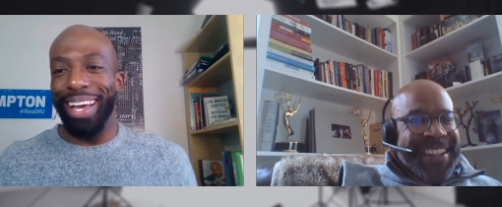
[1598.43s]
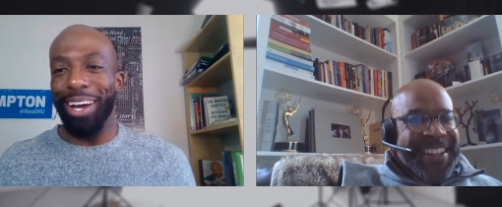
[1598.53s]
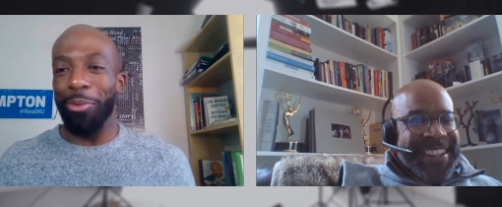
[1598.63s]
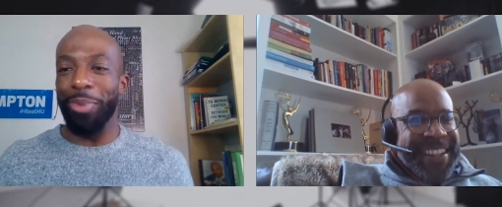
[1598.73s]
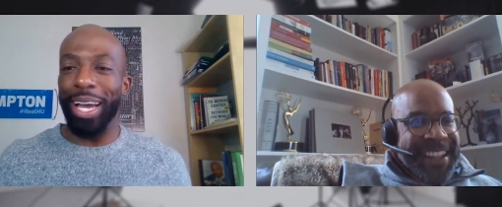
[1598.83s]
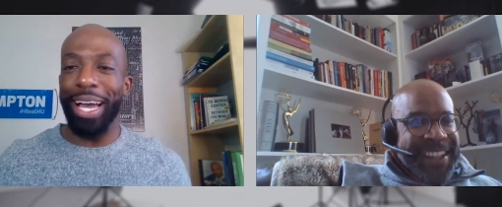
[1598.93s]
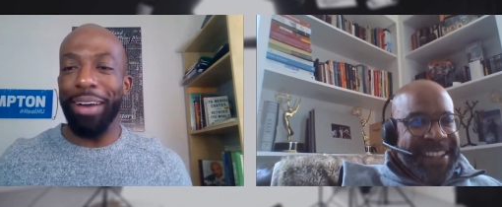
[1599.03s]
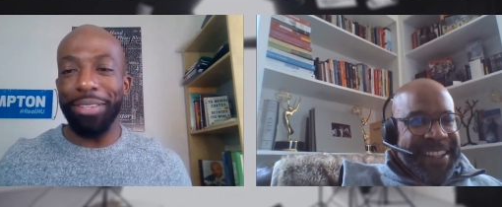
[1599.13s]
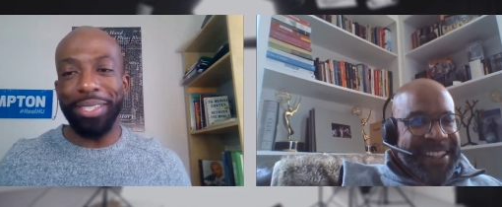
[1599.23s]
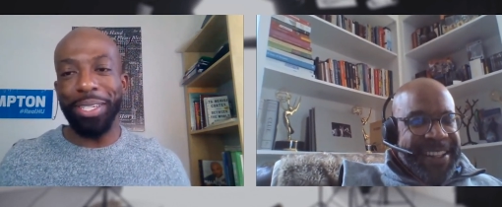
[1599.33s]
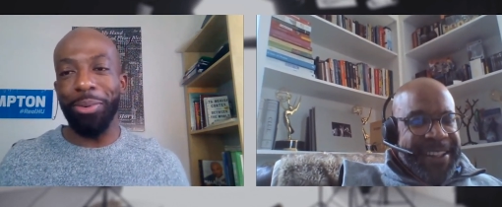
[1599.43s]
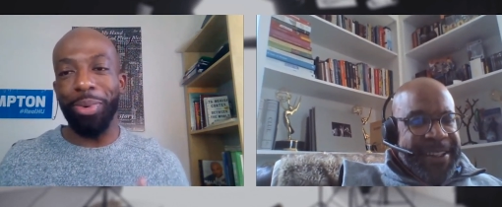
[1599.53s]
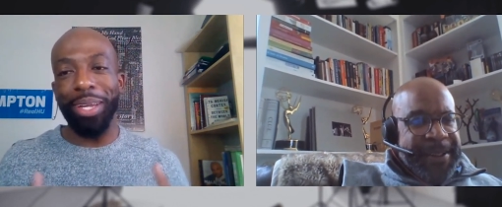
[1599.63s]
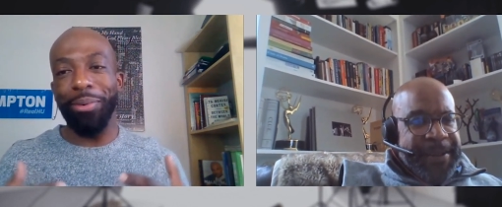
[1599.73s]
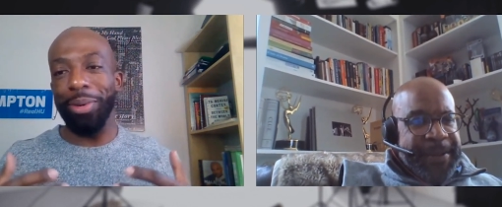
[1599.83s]
Speaker 1: Um, yeah. obviously
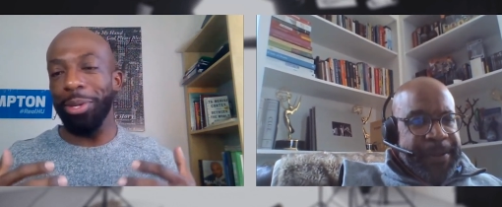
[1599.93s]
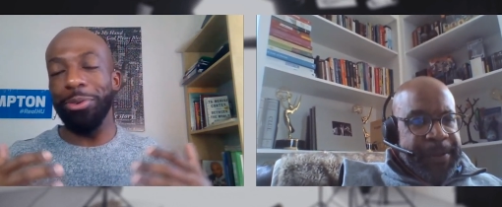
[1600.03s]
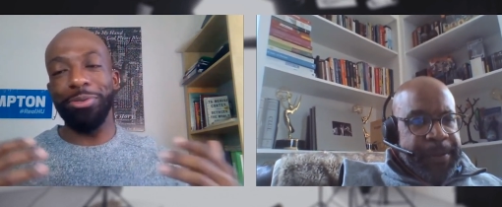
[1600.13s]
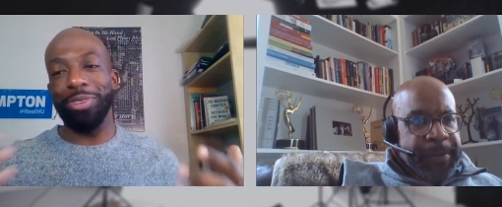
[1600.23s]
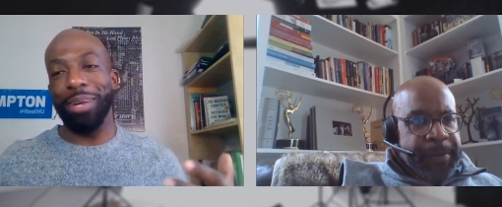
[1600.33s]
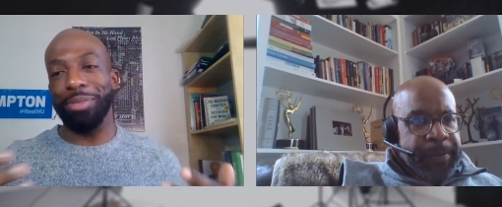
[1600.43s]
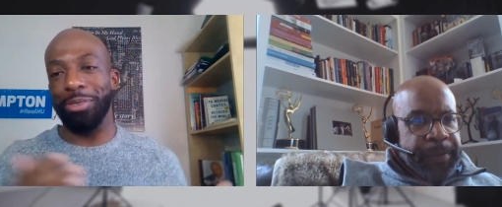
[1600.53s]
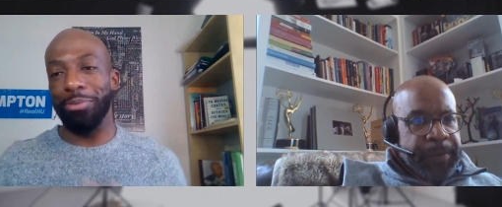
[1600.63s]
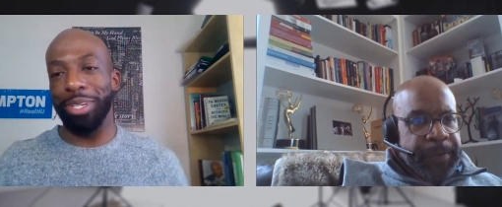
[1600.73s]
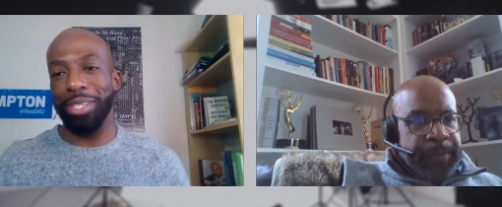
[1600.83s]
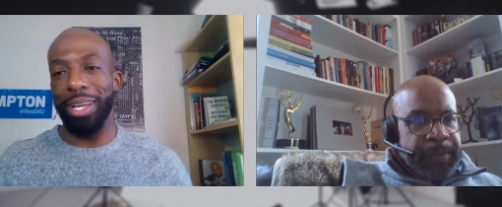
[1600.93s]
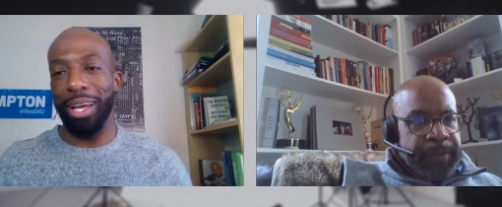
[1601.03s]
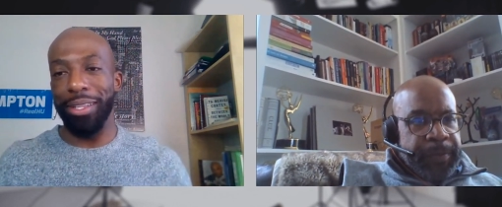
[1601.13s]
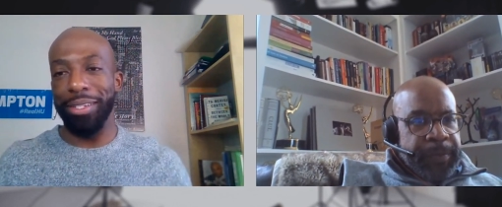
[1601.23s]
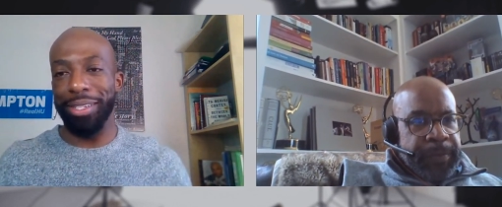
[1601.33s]
we, you dropped so much
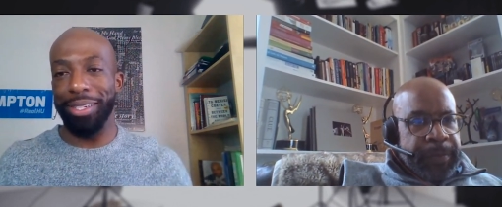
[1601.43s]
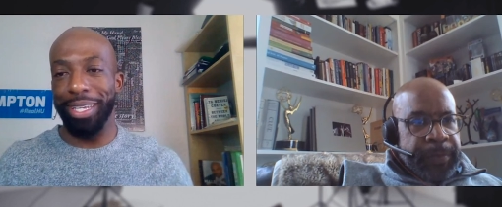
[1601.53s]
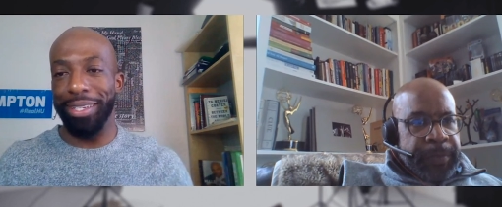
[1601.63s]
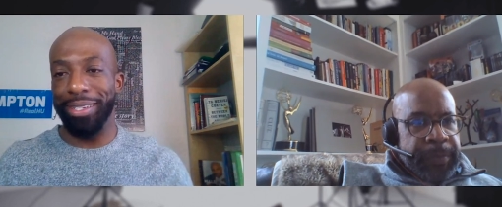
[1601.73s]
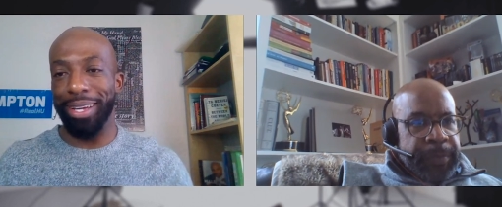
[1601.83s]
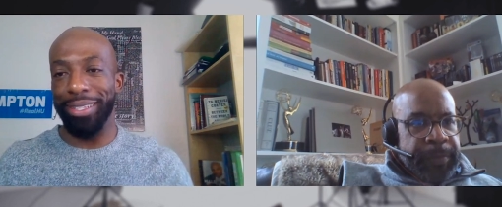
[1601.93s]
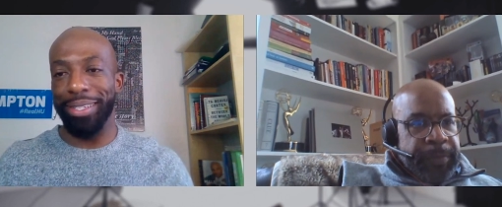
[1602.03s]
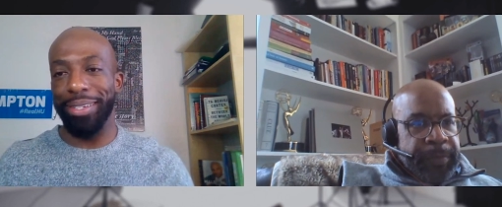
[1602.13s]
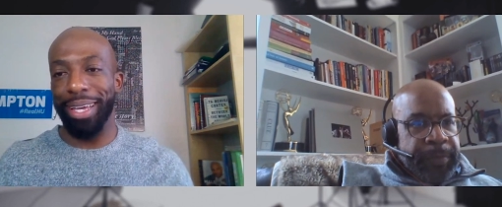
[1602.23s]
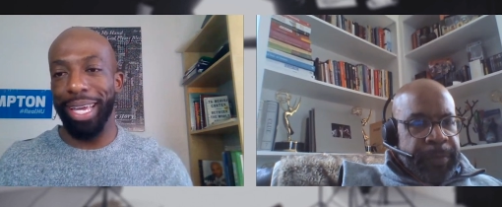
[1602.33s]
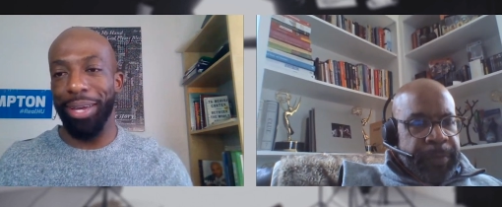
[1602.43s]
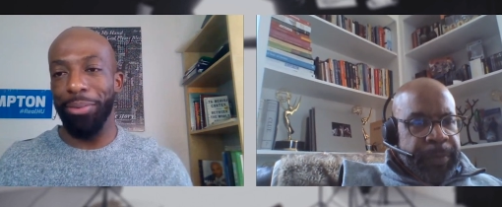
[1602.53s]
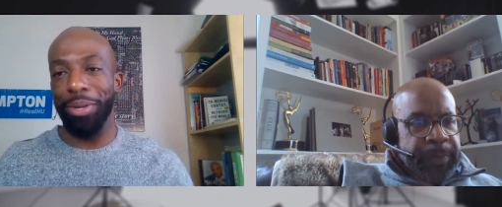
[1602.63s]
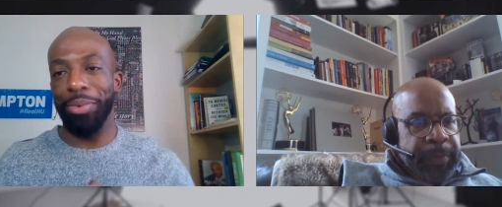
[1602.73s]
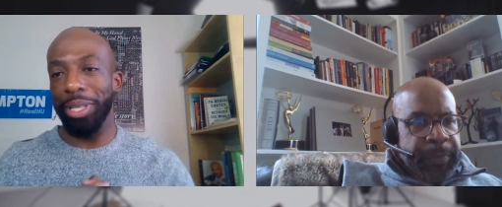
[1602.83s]
knowledge and insight today, and
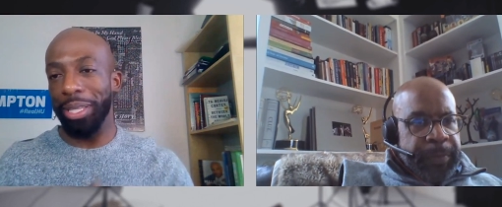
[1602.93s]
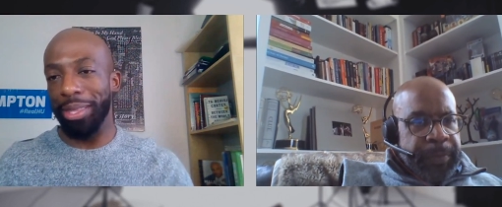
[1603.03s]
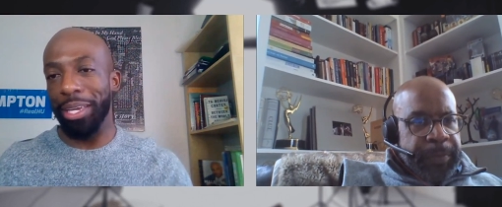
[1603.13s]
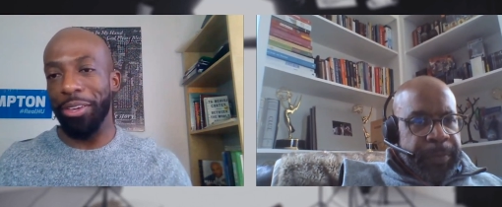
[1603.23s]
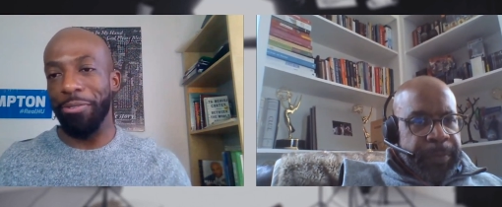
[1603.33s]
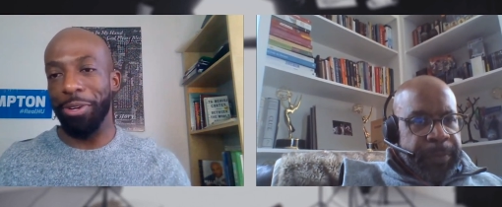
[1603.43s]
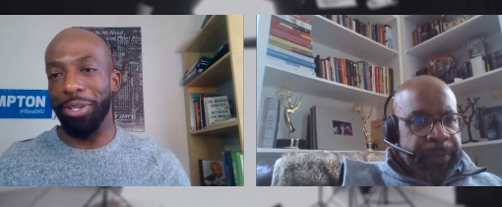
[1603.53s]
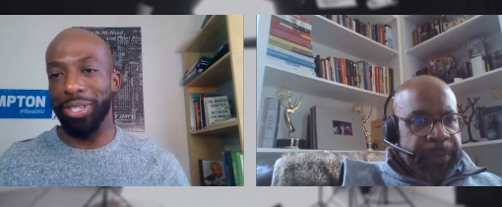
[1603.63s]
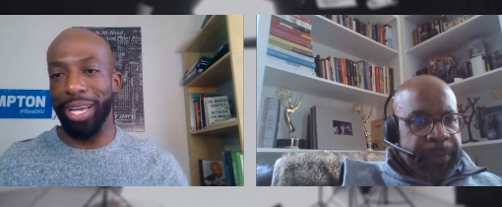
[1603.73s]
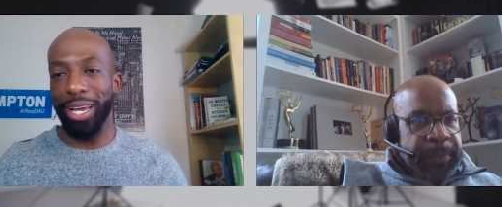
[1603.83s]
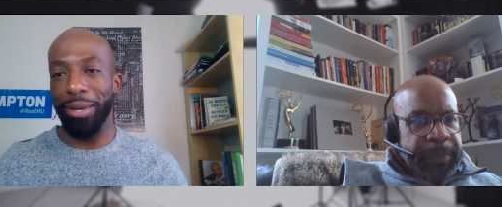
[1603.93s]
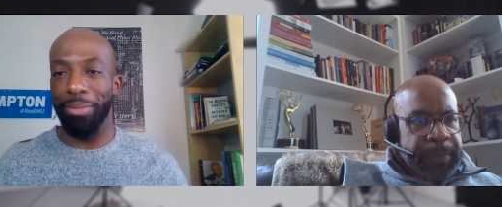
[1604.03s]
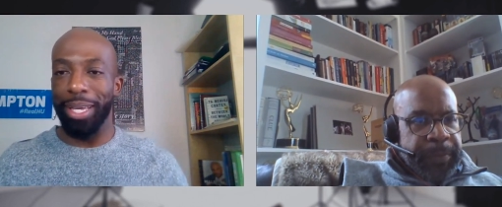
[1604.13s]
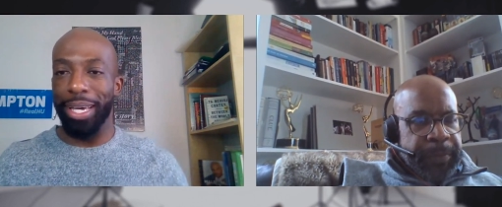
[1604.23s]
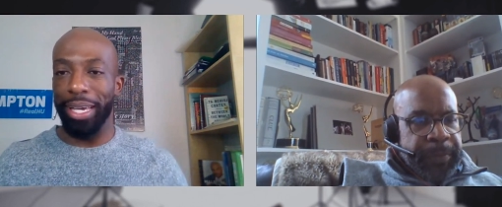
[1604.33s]
we really thank you for your time.
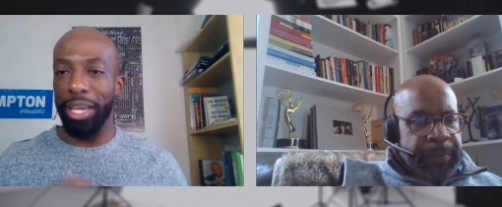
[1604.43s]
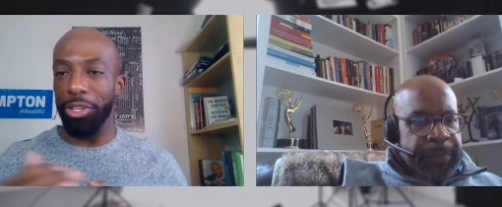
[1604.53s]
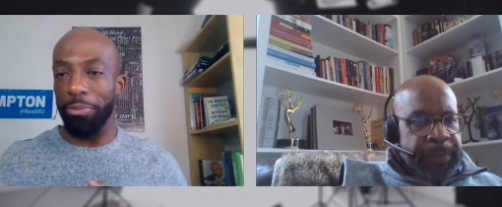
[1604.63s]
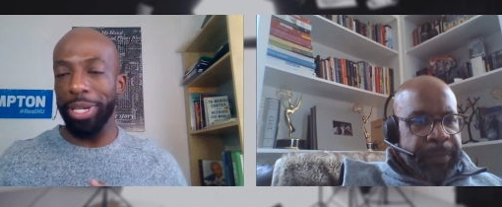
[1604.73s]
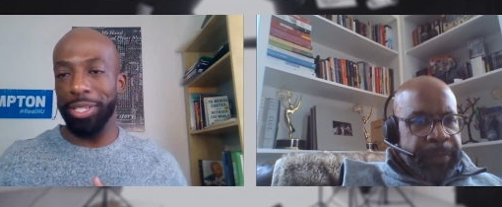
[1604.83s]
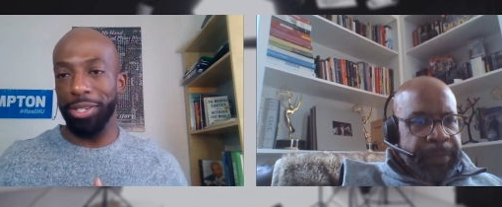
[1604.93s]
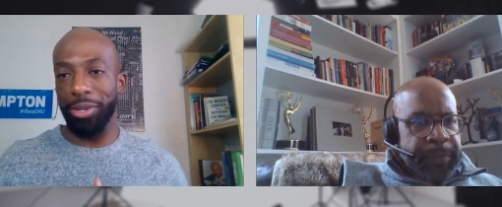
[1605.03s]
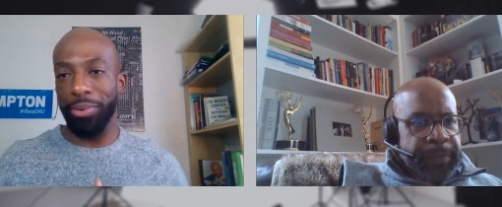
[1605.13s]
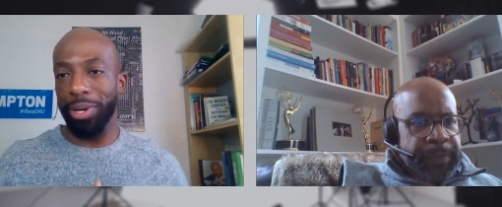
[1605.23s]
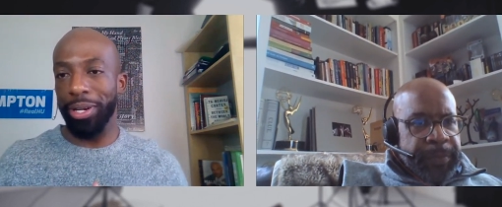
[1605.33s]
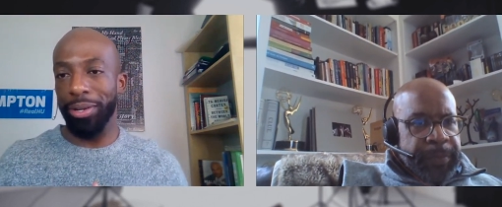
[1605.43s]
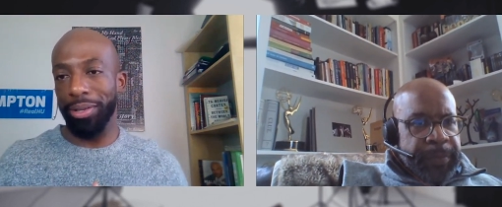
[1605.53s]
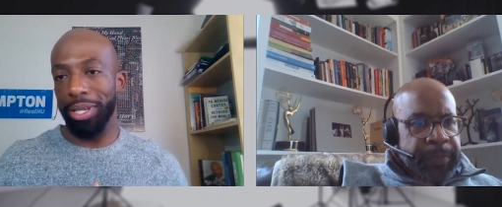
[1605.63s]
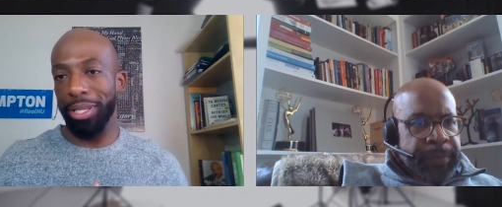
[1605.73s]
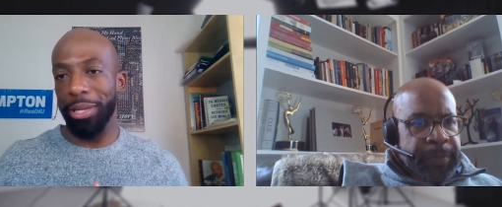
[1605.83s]
Again, you mentioned you're working
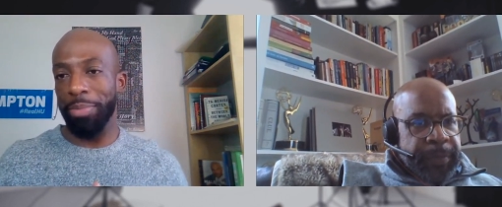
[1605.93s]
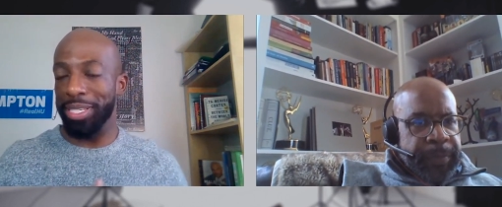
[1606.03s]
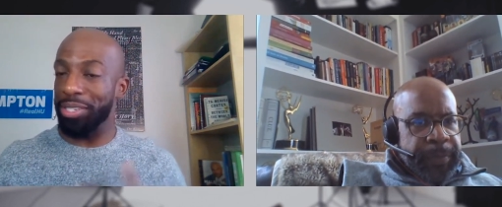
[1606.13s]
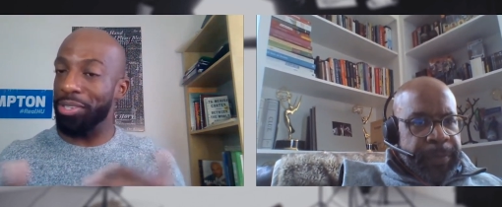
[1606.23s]
on the Olympics. Is